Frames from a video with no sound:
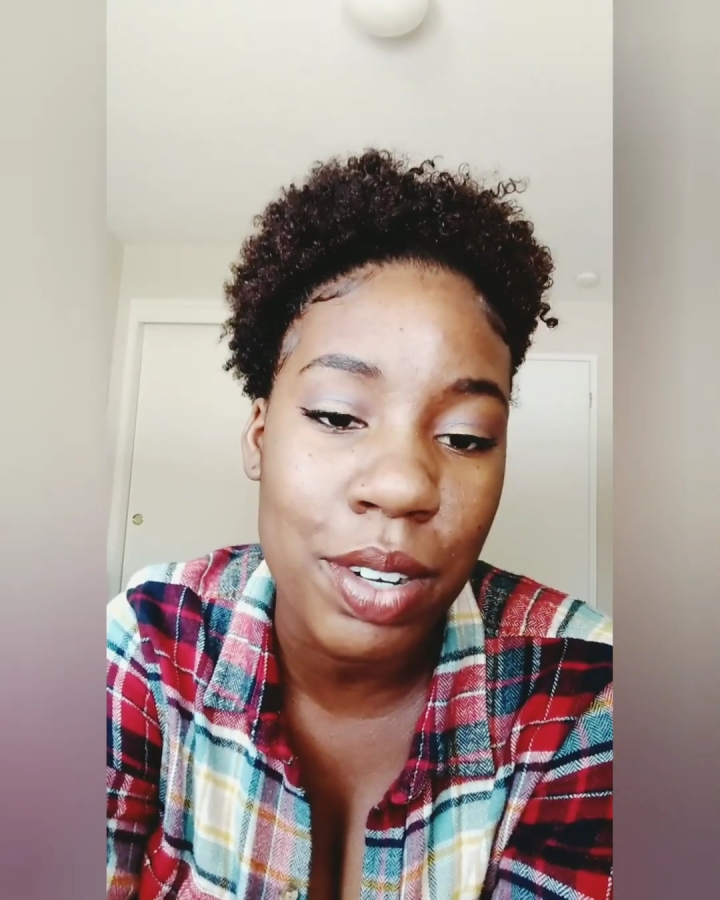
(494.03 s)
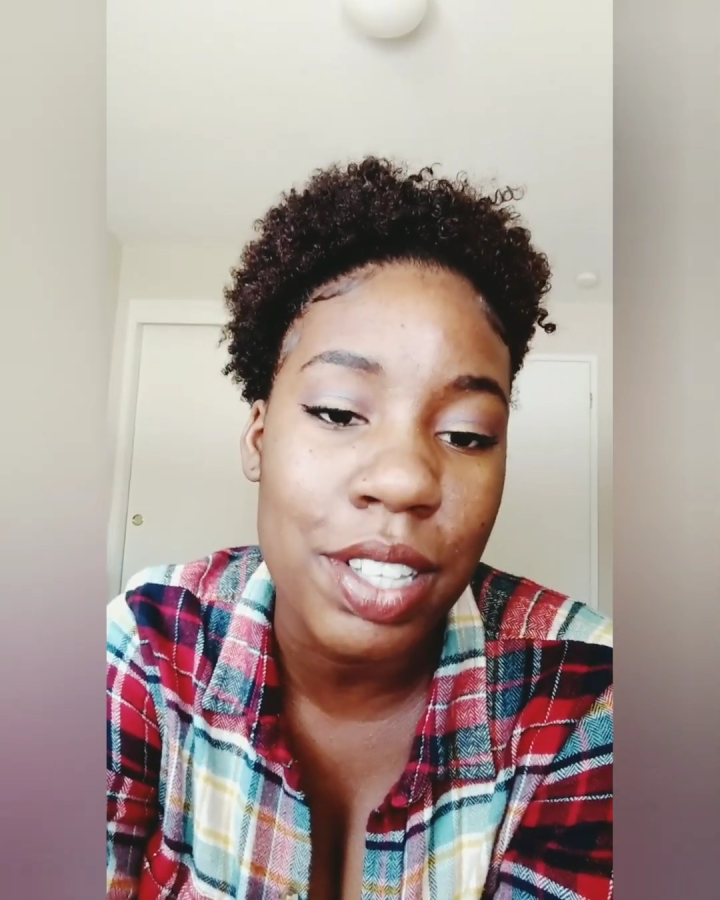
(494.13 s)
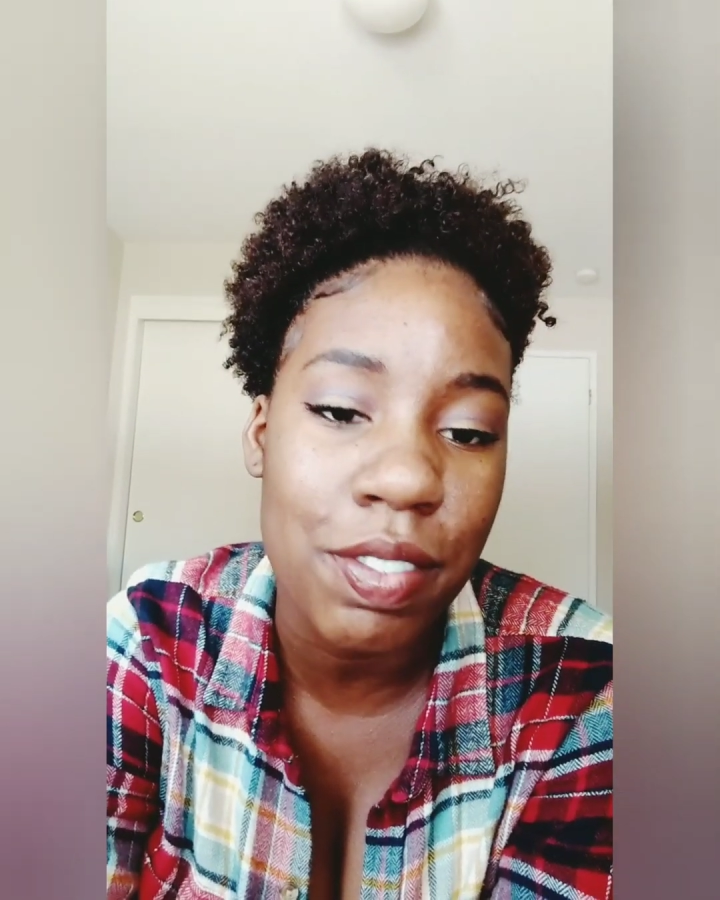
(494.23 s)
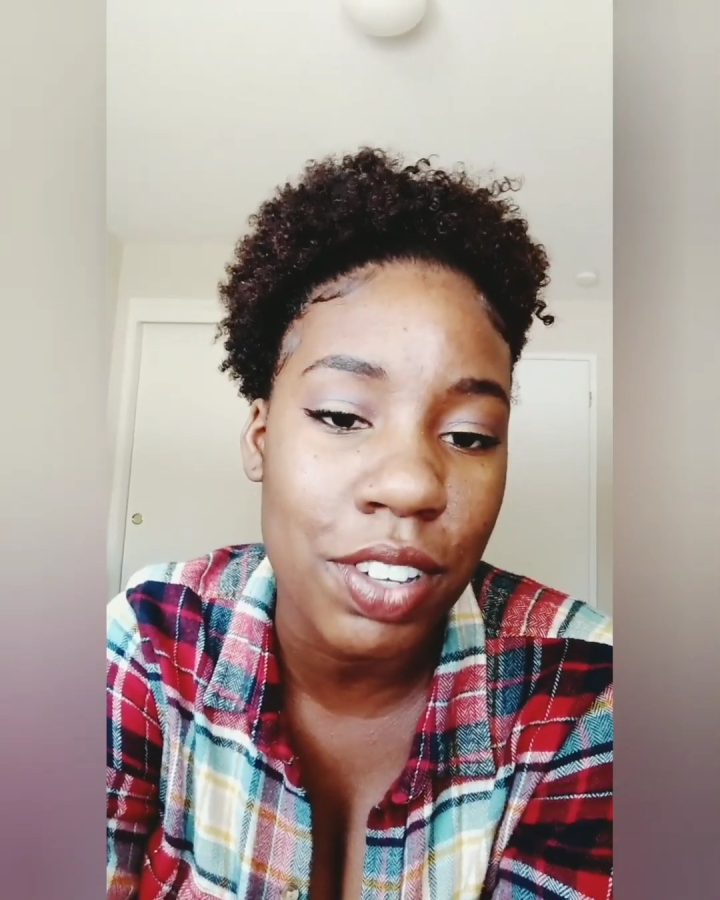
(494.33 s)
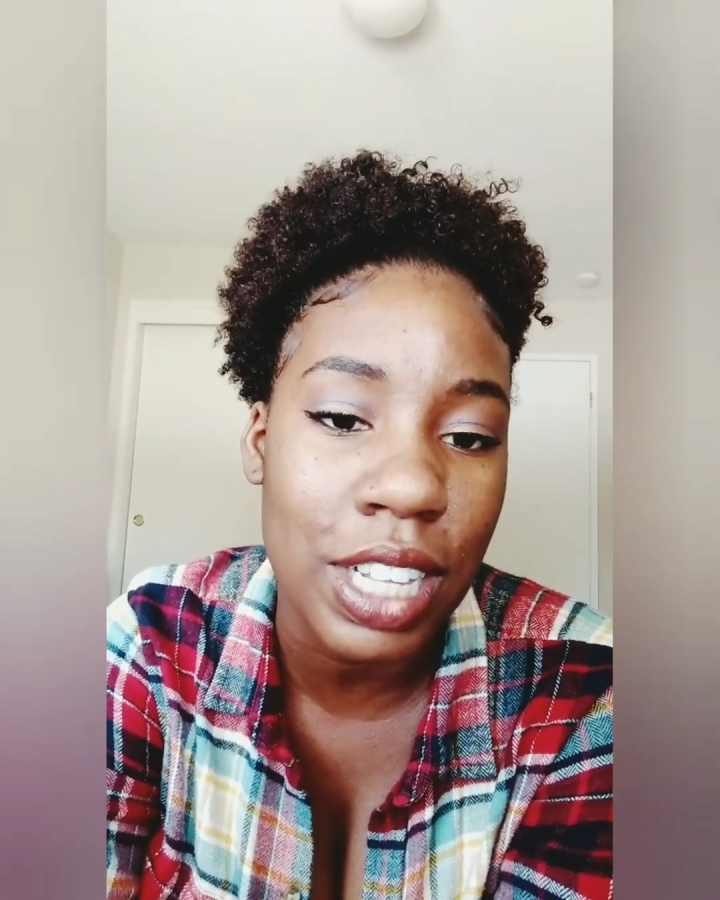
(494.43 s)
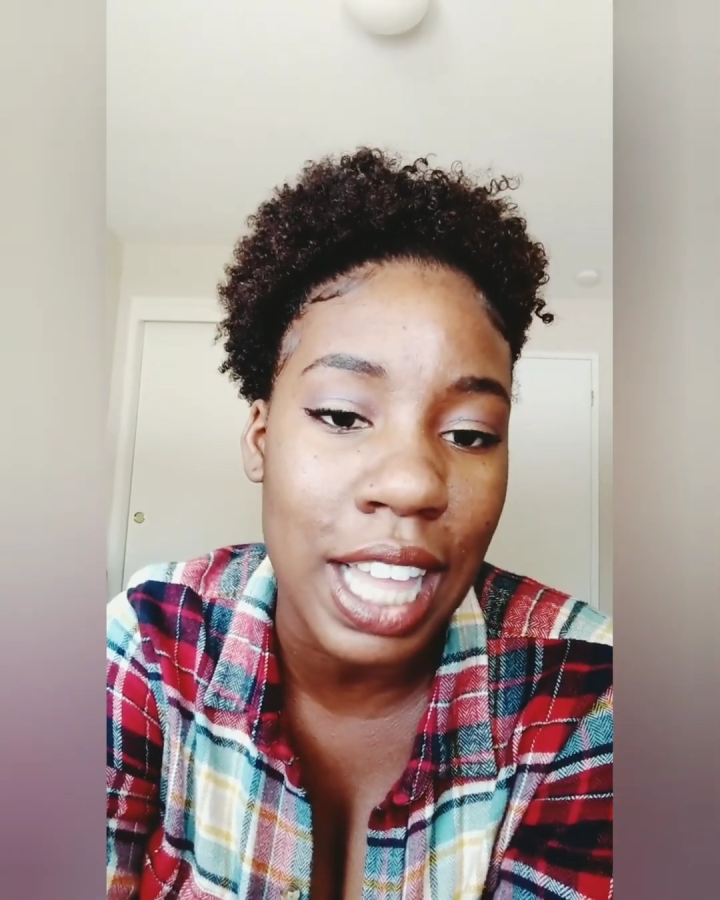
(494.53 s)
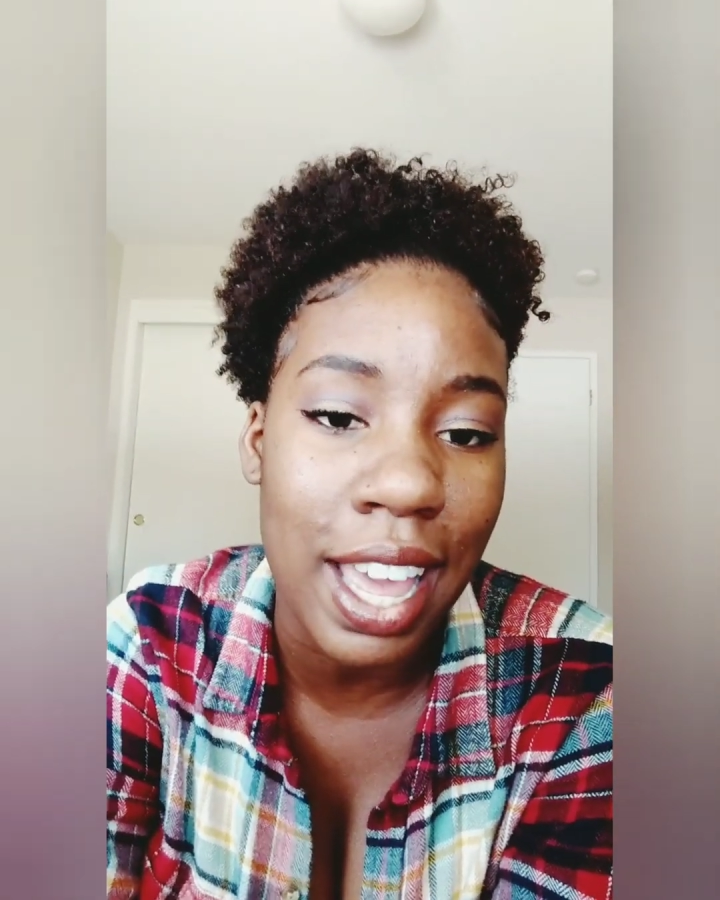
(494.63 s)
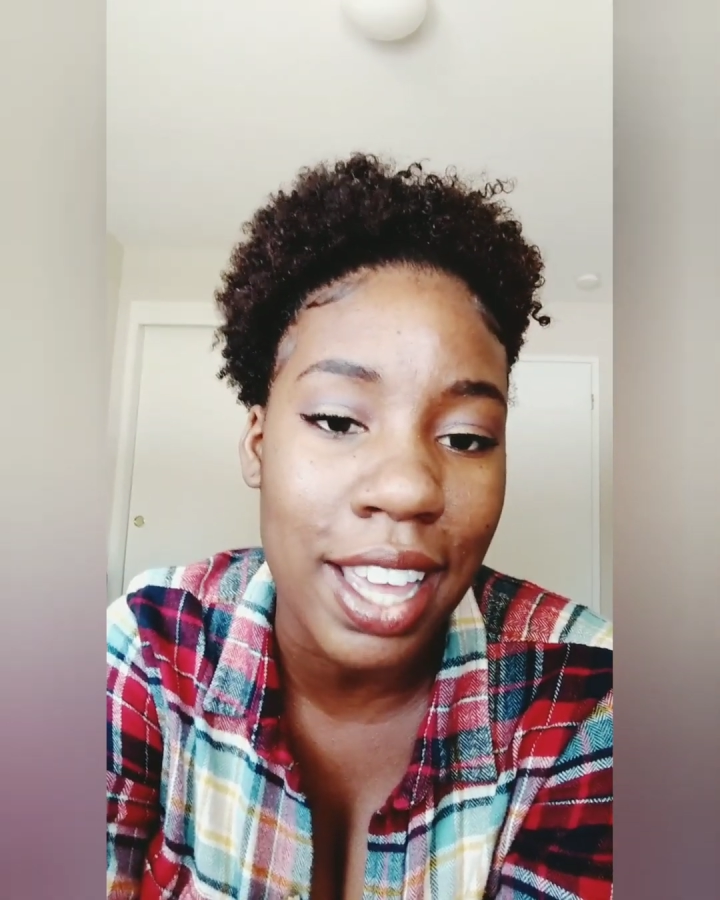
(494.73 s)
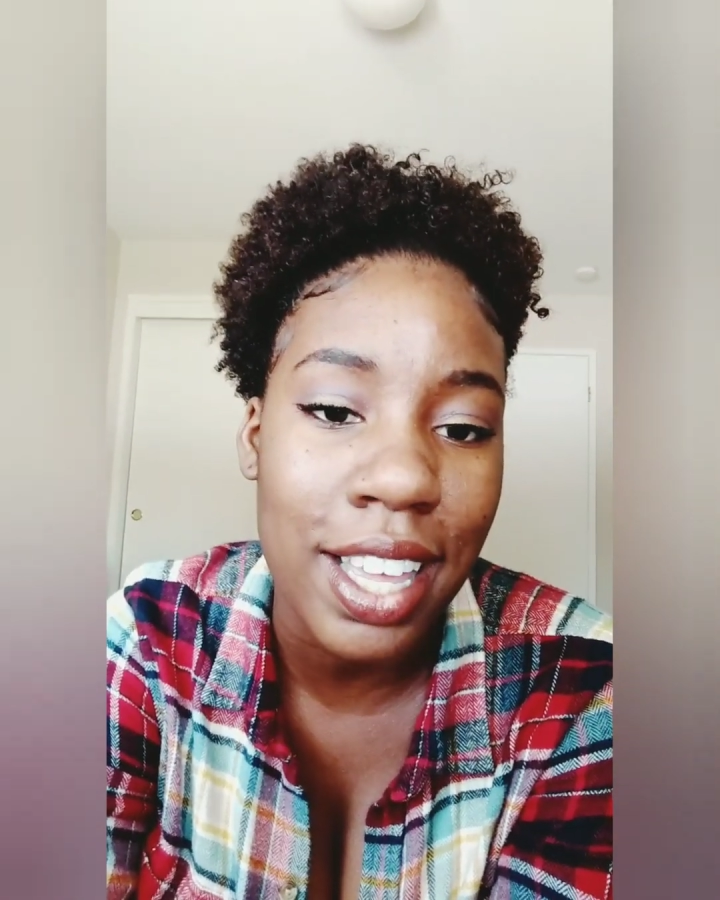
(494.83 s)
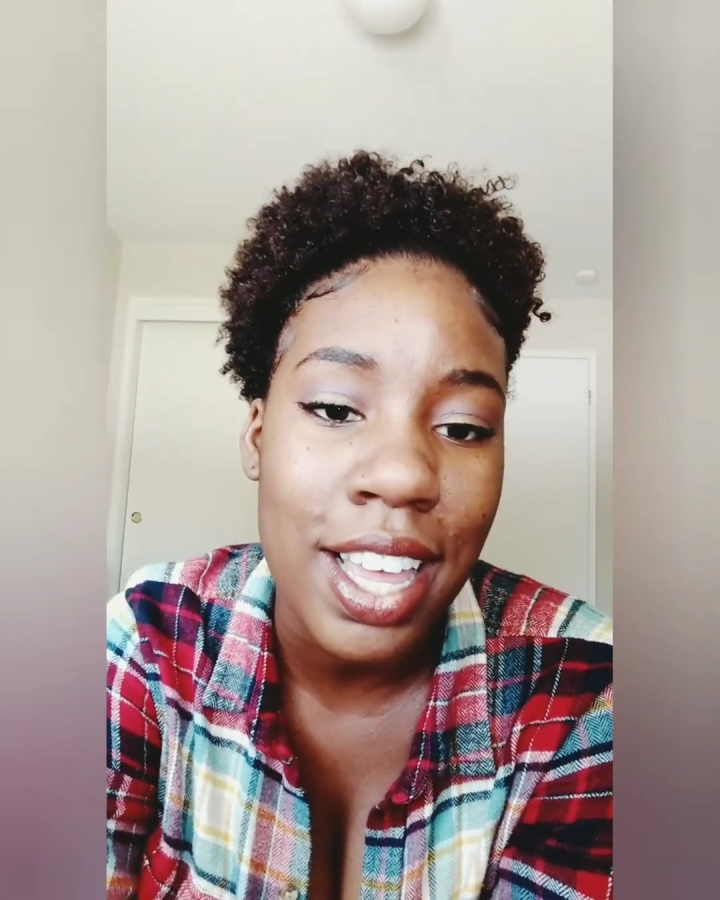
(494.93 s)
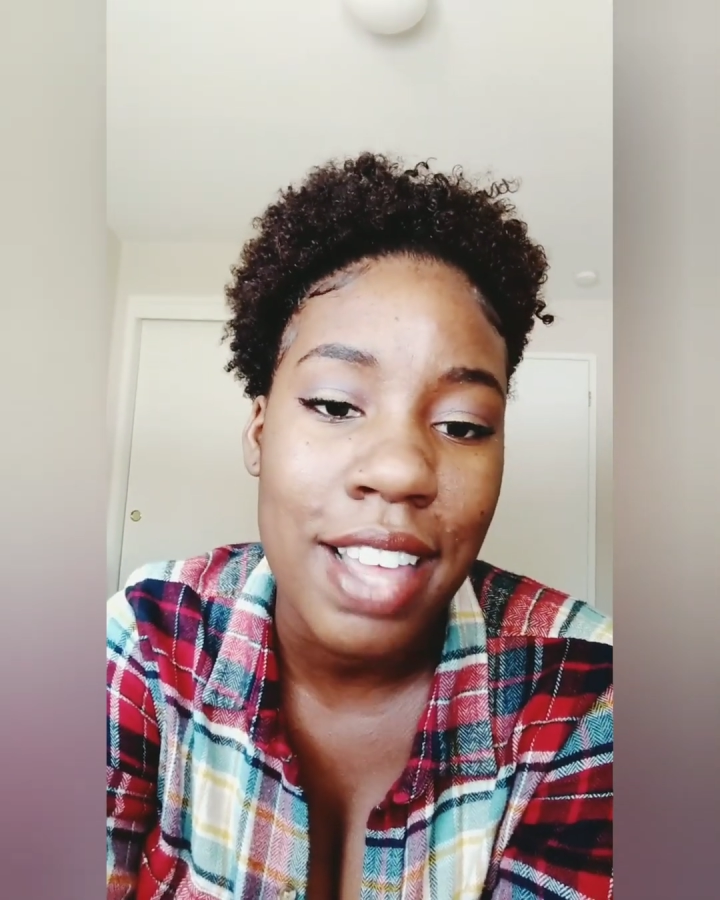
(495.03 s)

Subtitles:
really feel like